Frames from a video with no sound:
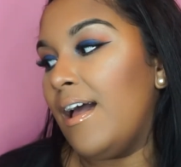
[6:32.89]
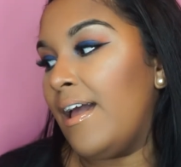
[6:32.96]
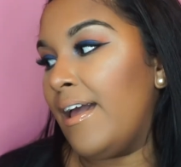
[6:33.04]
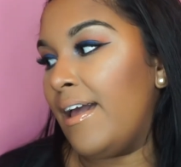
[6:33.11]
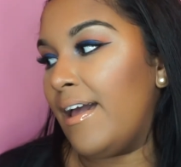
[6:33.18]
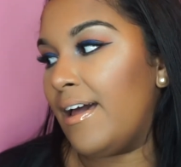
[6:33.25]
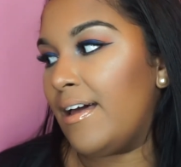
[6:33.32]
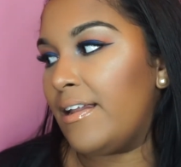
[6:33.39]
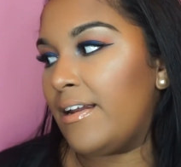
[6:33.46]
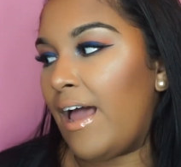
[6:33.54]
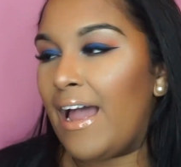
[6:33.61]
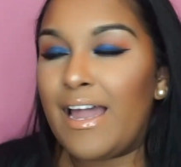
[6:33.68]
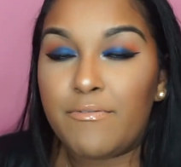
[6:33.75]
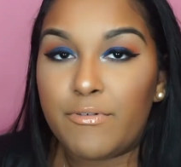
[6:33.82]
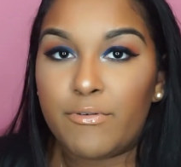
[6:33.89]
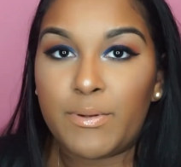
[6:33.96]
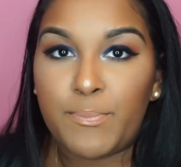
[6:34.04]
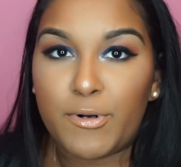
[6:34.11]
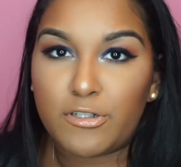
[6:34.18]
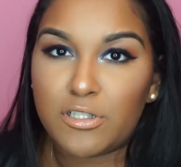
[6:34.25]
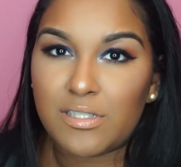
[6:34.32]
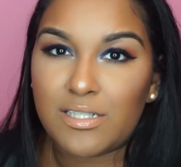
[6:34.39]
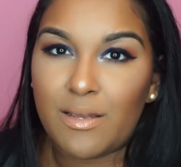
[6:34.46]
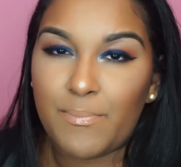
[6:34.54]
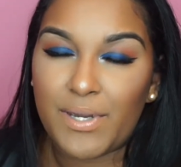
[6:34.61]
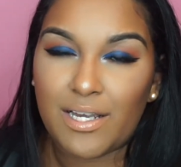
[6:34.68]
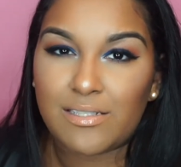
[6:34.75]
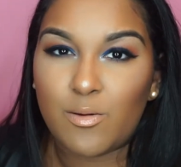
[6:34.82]
And I haven't repurchased
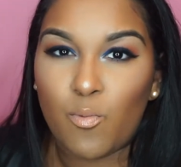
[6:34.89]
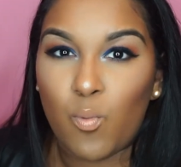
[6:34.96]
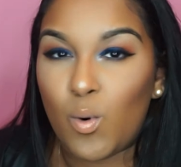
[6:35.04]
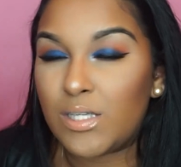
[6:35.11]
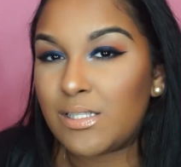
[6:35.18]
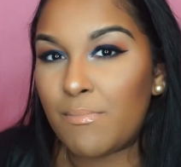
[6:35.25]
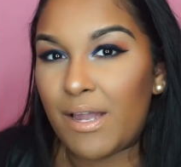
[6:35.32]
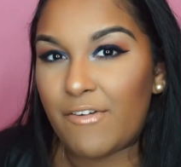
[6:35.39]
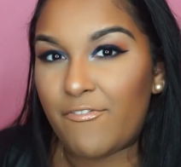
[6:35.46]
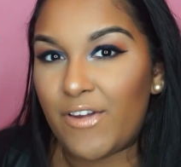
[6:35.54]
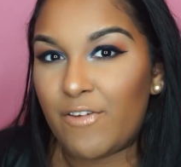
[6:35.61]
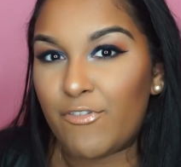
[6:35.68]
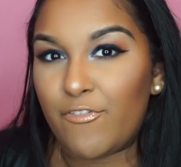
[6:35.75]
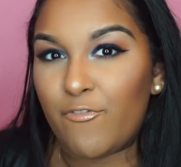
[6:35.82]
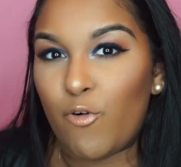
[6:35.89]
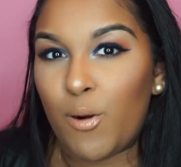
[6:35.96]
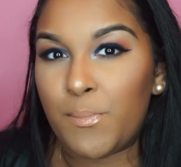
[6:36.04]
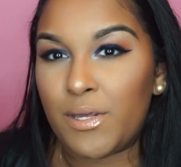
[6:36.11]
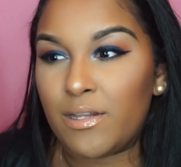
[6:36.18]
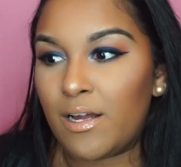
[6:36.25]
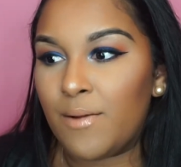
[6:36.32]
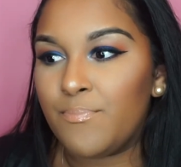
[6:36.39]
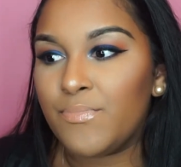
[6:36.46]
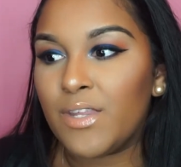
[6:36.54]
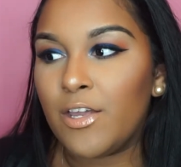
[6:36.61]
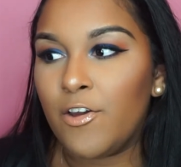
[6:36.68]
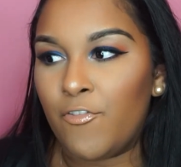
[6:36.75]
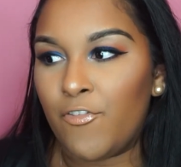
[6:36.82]
it because it wasn't my favorite formula
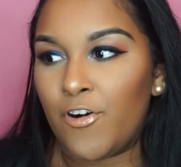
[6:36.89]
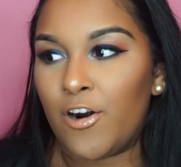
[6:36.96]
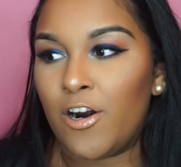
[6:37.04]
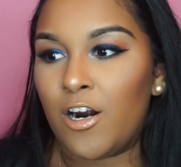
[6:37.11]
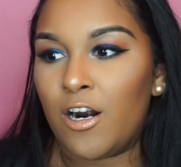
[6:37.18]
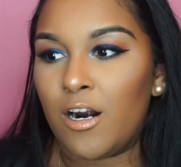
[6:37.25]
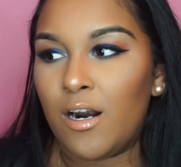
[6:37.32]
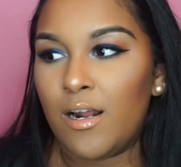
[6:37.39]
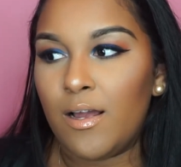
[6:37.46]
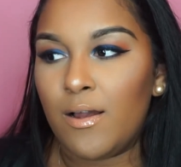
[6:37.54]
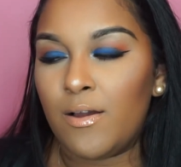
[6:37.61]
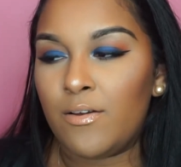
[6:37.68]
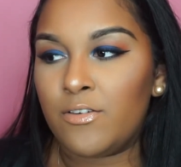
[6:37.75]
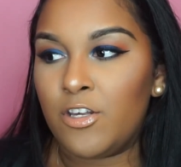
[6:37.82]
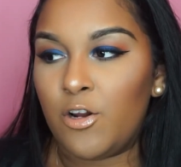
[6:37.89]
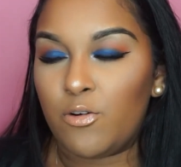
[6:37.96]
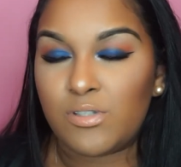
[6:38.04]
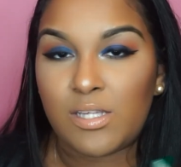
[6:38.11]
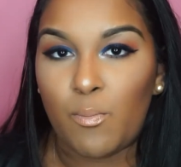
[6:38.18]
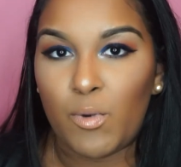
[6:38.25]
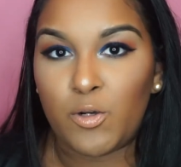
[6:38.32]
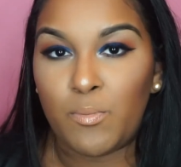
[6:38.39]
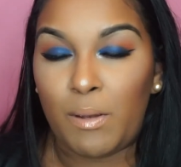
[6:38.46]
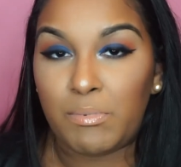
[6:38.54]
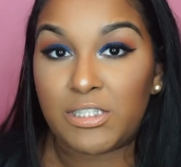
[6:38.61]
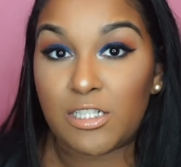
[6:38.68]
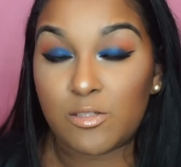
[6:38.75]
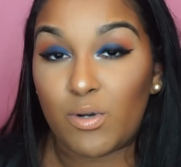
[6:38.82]
for, you know, someone who
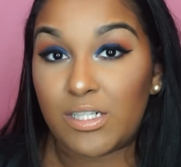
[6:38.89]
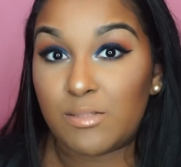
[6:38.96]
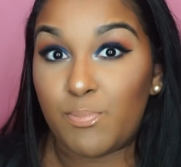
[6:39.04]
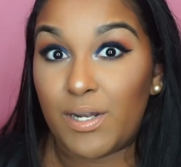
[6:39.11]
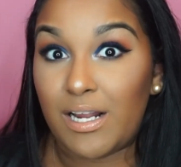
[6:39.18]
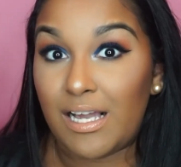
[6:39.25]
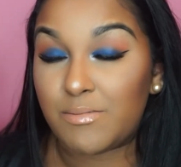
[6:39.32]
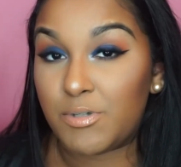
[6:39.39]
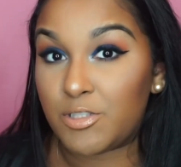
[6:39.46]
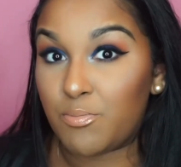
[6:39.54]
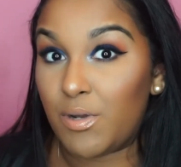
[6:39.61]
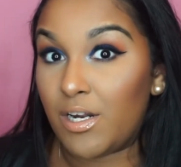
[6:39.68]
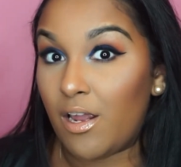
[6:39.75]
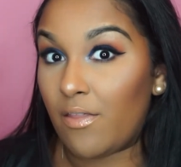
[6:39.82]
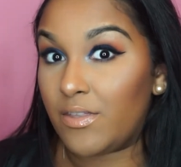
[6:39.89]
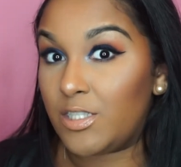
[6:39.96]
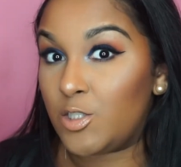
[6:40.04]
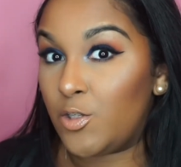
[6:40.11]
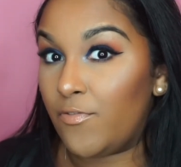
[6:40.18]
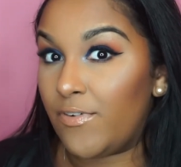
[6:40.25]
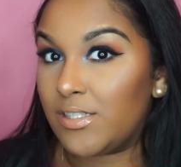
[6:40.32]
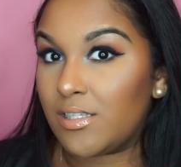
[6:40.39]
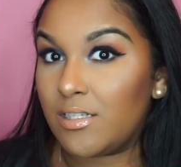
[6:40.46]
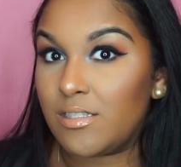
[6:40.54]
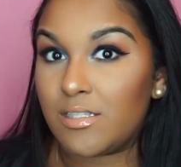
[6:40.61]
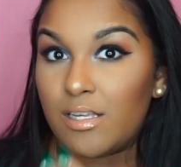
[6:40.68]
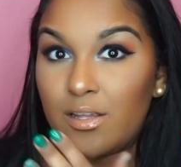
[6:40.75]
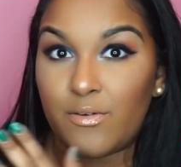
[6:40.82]
maybe doesn't want to spend as much money on the Too Faced
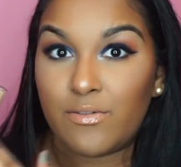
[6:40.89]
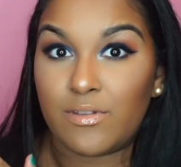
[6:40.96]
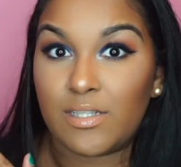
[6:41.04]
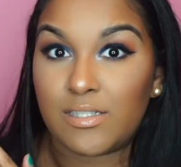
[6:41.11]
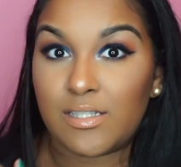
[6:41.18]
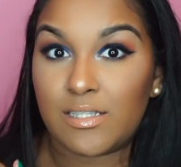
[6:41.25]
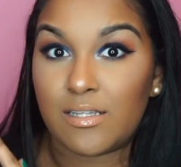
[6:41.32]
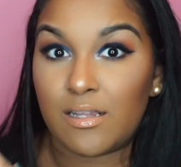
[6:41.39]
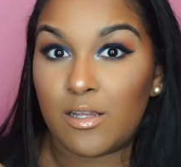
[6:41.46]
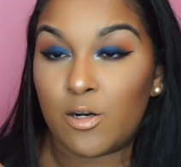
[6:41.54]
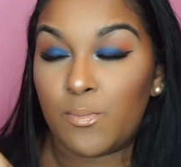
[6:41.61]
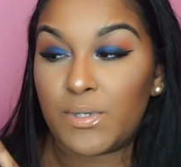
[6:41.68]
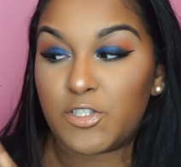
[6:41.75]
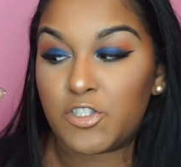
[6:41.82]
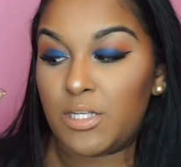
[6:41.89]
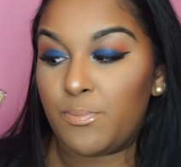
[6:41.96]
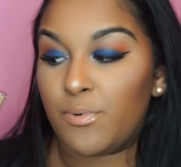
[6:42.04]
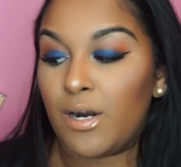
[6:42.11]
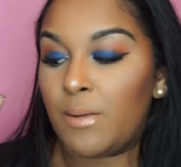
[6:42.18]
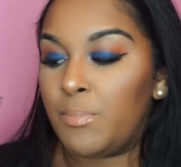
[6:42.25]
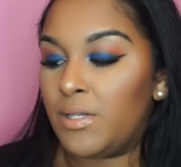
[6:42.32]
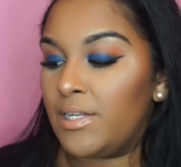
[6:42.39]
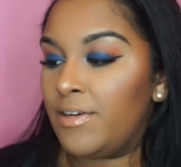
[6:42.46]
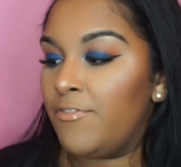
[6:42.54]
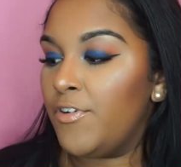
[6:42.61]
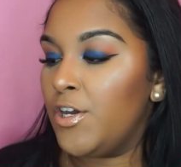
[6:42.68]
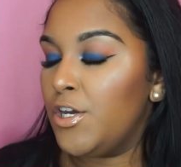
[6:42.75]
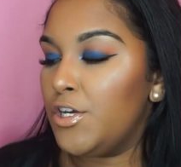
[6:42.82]
concealer. This is a little bit cheaper, I
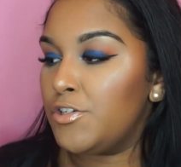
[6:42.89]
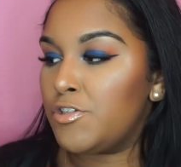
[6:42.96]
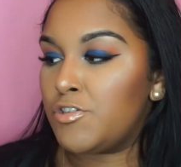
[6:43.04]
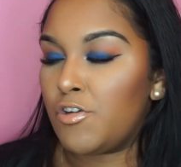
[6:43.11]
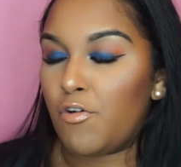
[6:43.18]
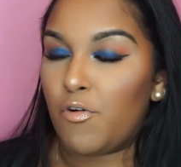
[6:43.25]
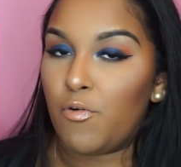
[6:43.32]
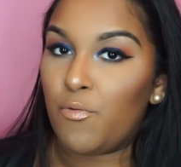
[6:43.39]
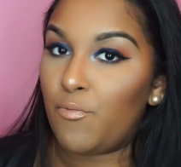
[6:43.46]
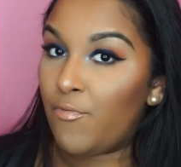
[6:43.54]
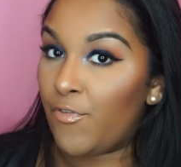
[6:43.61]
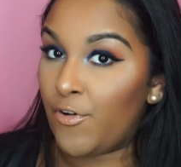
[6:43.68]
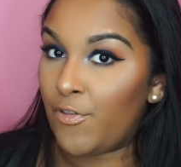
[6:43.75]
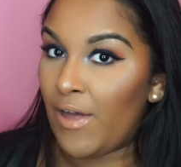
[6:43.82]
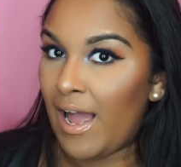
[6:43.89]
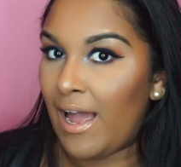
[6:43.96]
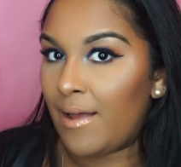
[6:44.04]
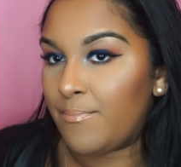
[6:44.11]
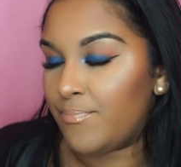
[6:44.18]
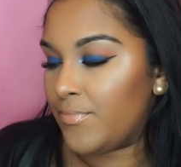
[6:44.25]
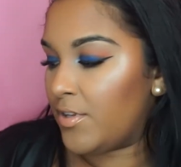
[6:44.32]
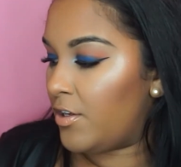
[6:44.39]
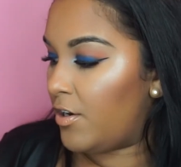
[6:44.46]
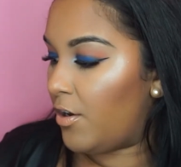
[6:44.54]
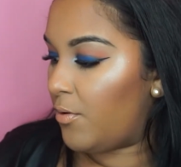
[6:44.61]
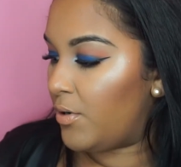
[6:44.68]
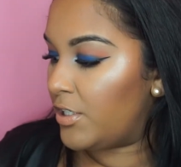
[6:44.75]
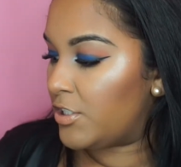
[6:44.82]
believe. So for that, you
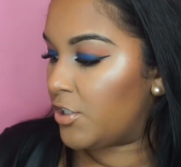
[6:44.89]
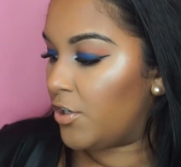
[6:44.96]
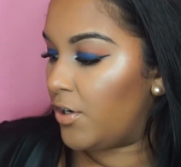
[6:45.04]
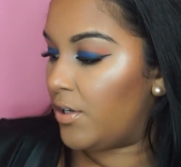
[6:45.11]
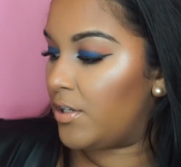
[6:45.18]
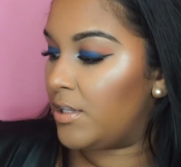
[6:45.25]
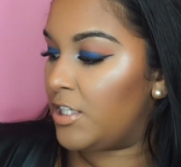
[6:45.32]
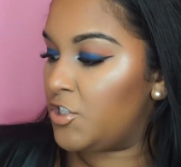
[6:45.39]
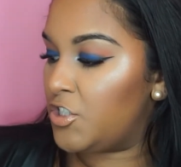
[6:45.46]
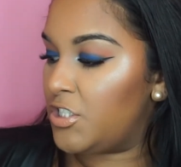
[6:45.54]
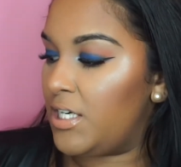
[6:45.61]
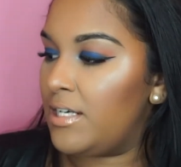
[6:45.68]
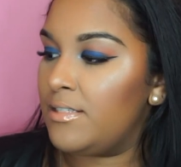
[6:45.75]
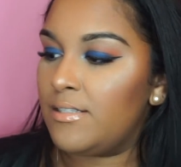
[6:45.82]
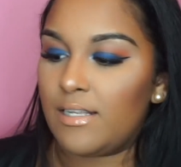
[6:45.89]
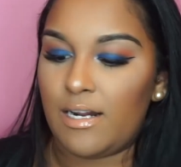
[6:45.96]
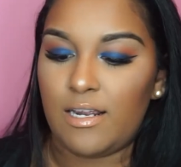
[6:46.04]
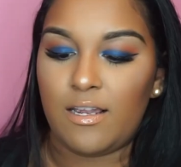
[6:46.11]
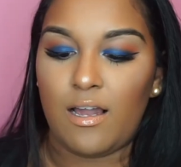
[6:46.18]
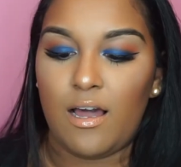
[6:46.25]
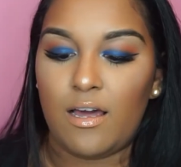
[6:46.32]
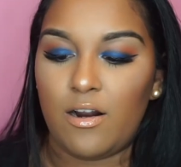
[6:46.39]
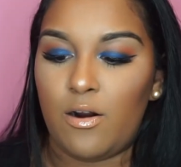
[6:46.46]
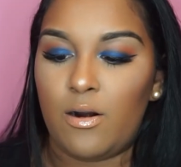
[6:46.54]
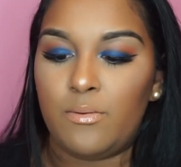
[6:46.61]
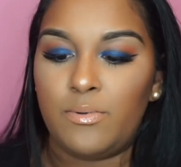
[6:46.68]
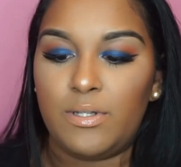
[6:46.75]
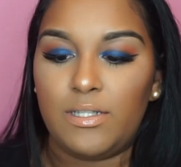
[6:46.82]
know, it's good. The shades that I got
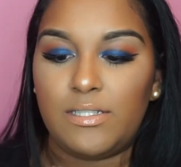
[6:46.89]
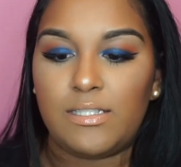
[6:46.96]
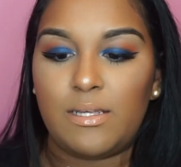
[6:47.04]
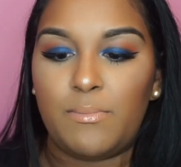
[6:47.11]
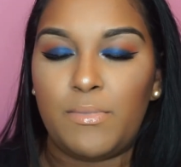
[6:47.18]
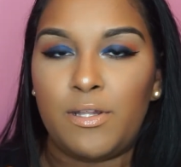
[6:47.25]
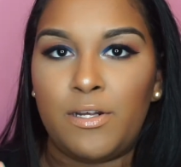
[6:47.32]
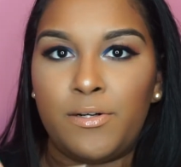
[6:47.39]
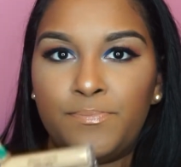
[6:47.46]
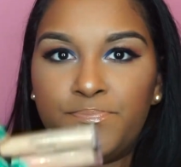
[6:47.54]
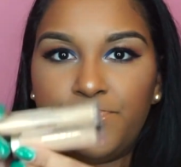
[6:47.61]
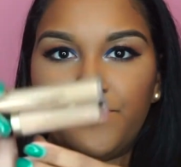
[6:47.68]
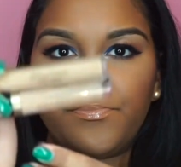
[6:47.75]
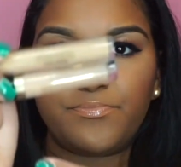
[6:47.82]
are really similar.